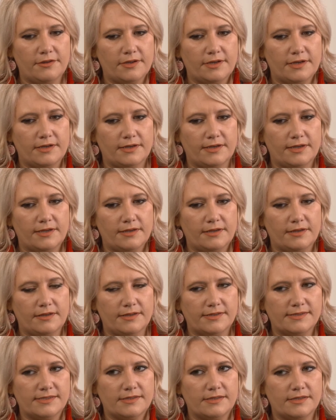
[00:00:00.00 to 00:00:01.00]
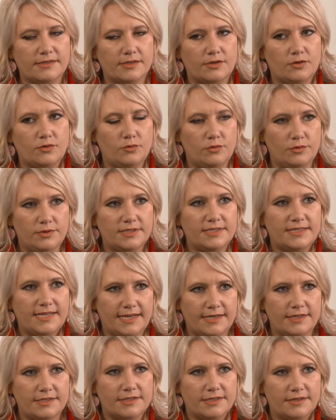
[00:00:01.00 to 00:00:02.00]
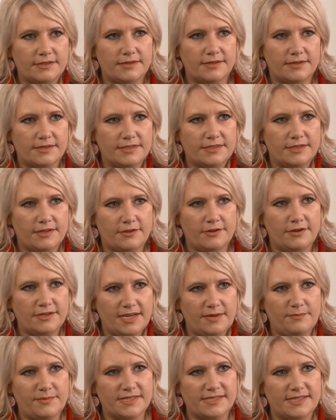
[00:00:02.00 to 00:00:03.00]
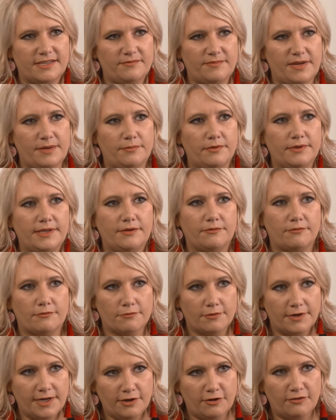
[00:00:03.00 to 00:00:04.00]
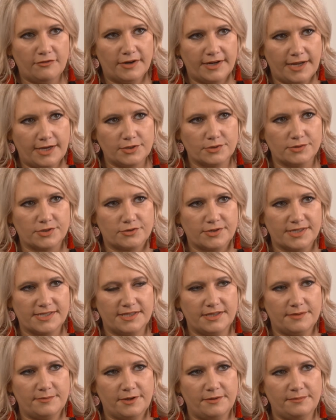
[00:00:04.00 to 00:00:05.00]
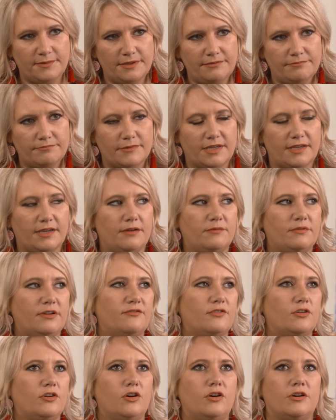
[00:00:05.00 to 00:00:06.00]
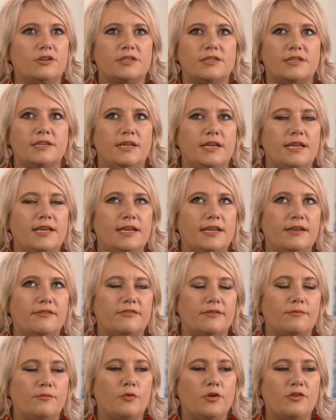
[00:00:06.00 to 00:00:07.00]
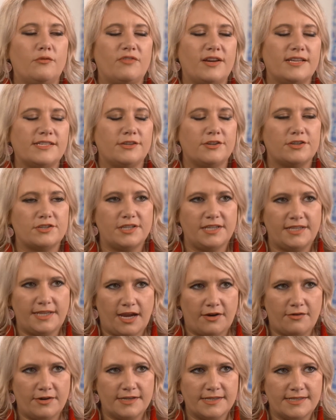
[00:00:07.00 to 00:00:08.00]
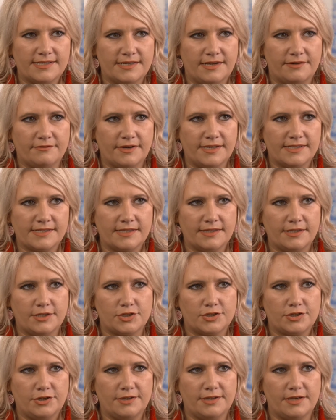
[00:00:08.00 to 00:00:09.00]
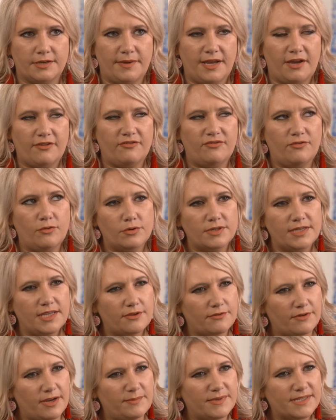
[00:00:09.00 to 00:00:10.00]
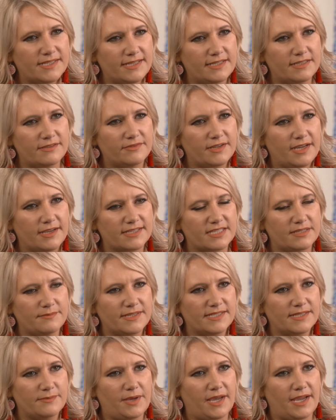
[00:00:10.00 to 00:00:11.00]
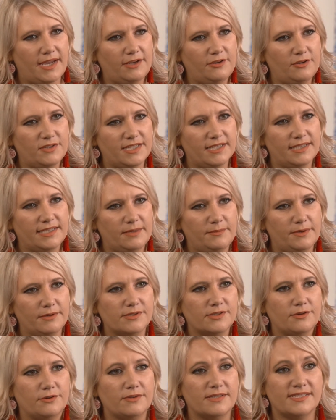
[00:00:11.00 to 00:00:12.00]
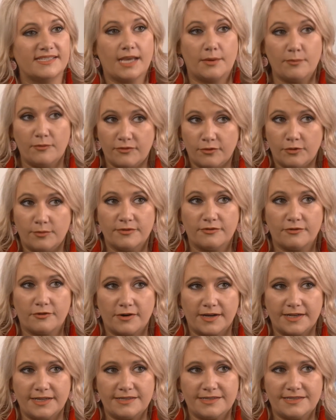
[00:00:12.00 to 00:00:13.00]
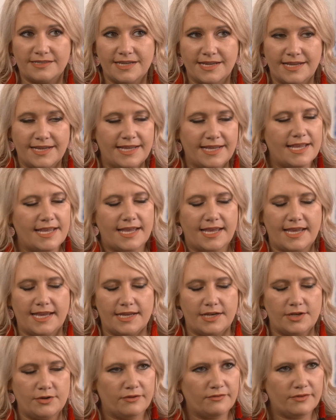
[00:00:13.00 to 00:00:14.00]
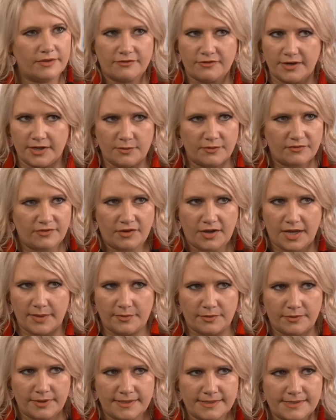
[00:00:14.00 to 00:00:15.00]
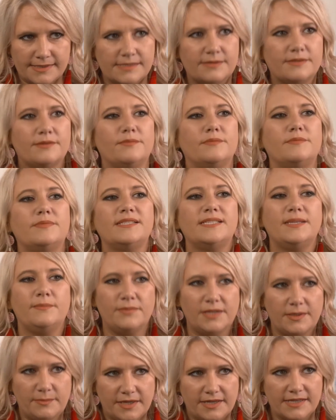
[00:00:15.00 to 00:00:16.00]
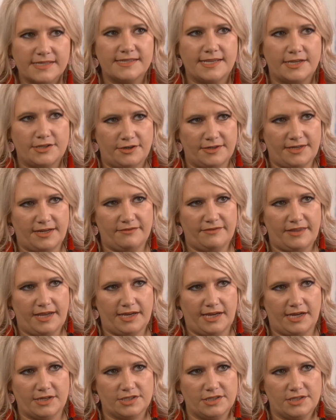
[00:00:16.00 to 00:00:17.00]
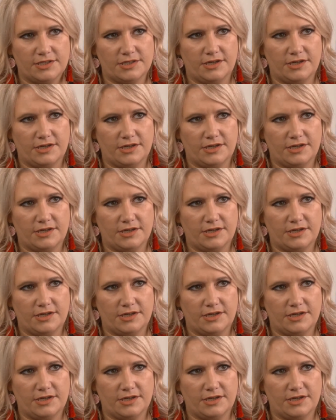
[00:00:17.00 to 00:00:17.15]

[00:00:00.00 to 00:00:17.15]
that there's a good 10 to 13% of people in real financial stress at the moment. We've got, from research that Yarra has done recently, show that about 43% of customers are paying utility bills on some form of credit and not for the frequent flyer points, simply because they don't have that cash at the